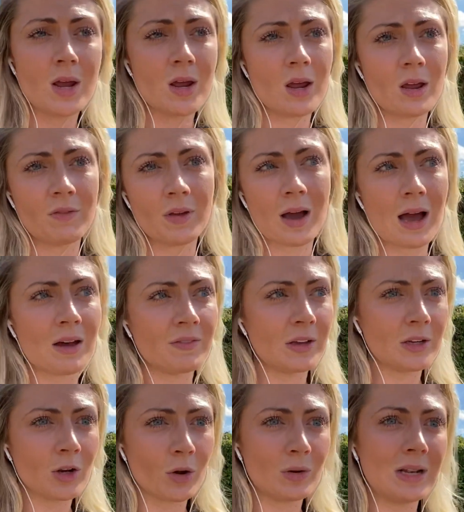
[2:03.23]
If you're
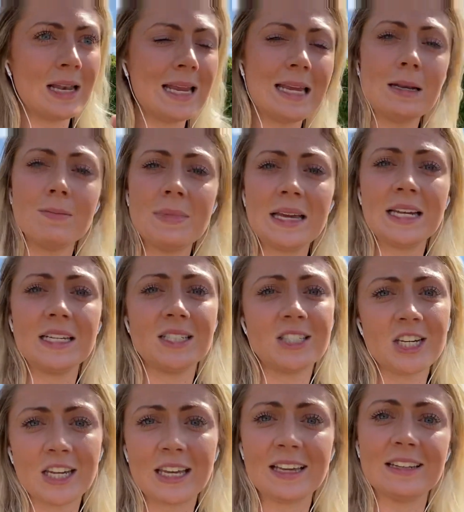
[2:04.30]
having lean meats,
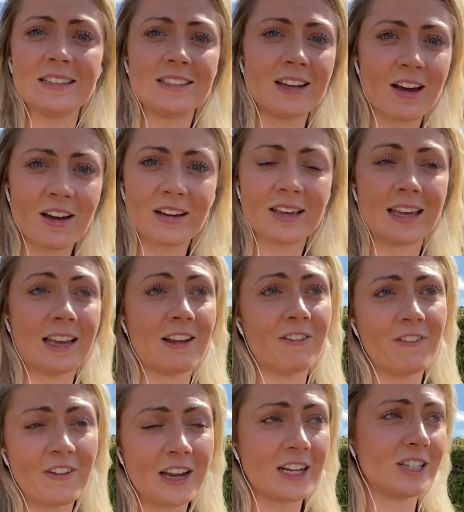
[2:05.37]
chicken, turkey,
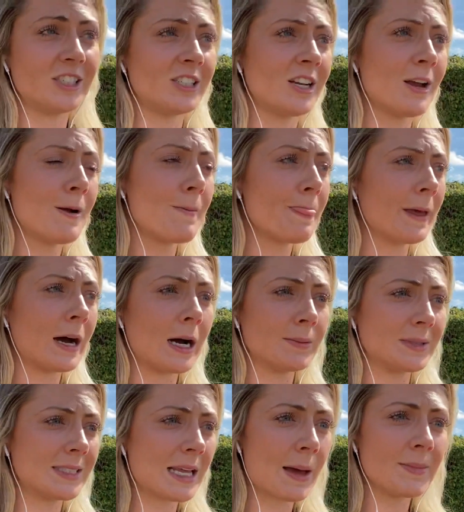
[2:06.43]
fish,
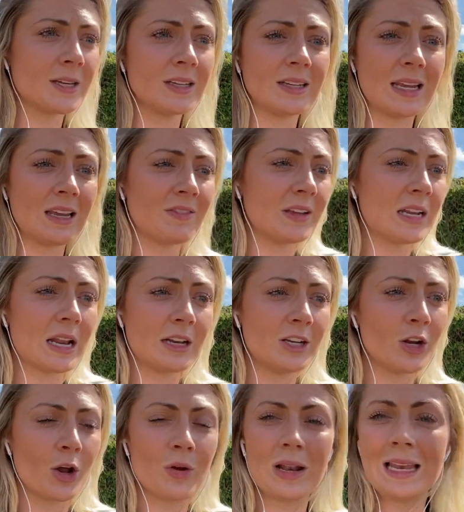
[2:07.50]
salmon, even
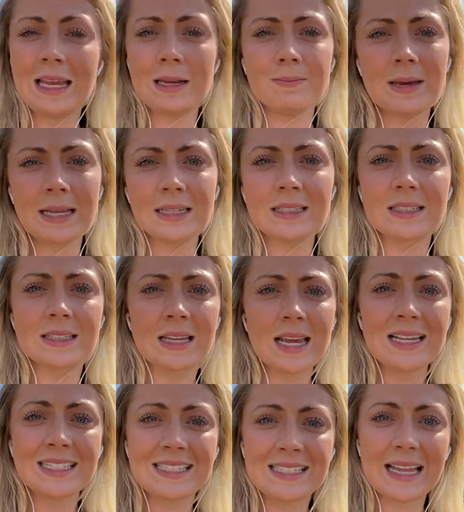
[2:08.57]
lean mince,
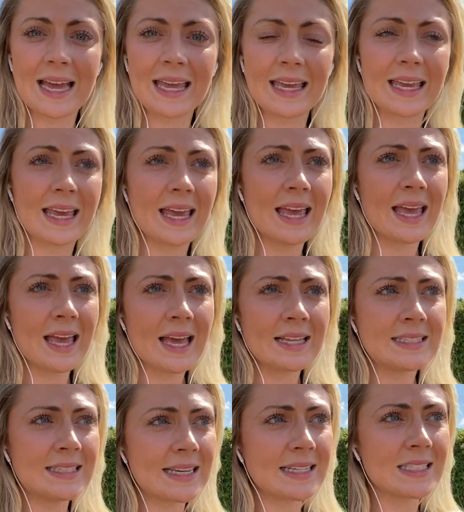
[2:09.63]
steak.
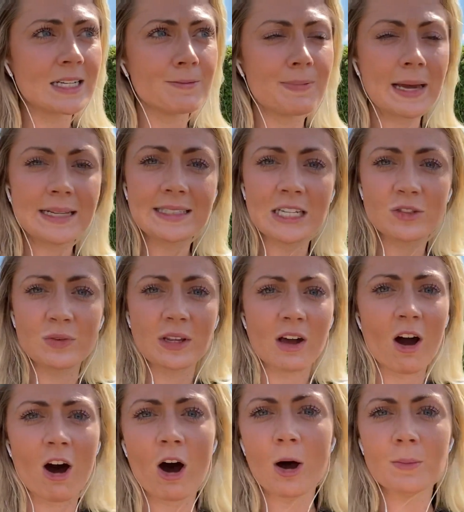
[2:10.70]
Sticking to the basics with the
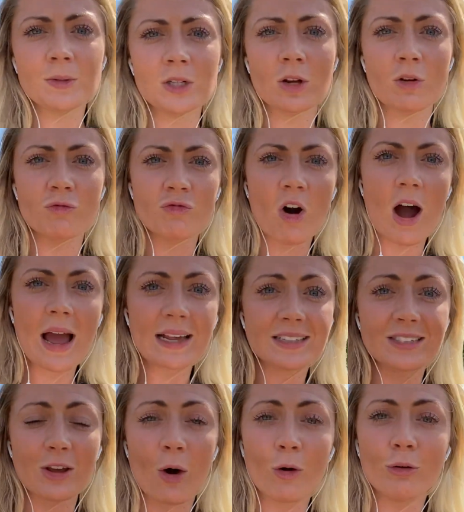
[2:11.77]
carbs,
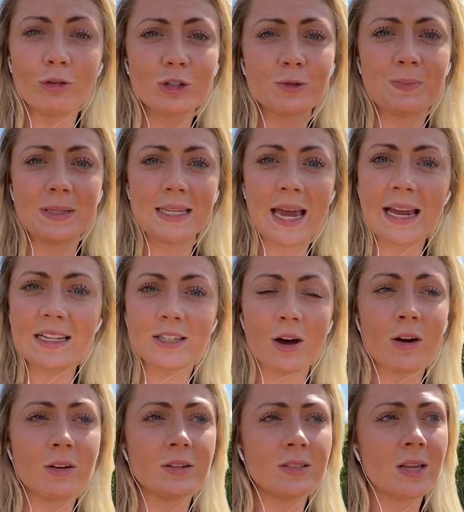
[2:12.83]
rice, oats,
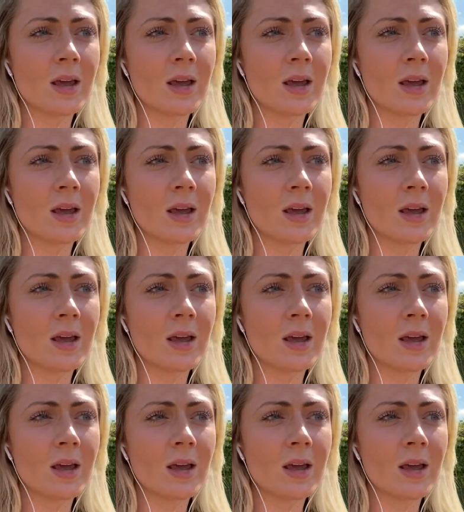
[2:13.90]
potatoes.